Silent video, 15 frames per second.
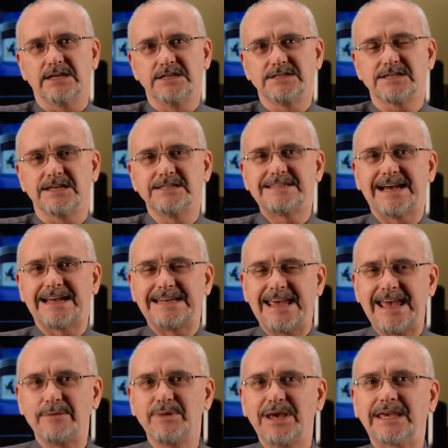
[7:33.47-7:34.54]
it's a
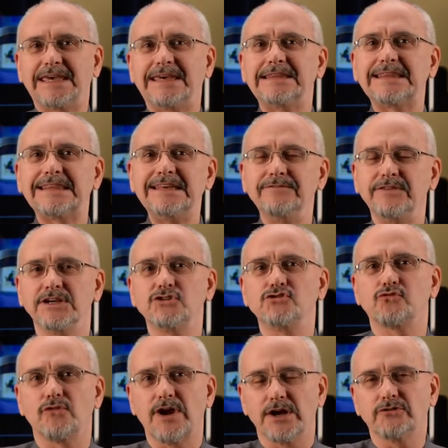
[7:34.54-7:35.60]
dynamic and living
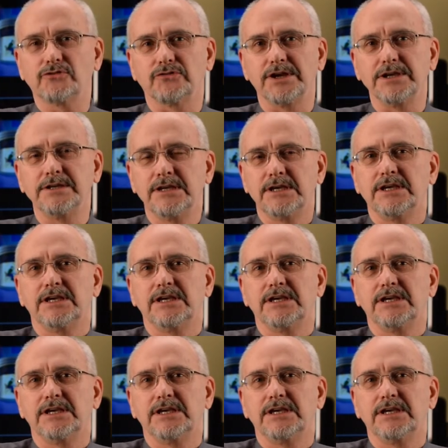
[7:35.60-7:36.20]
directory.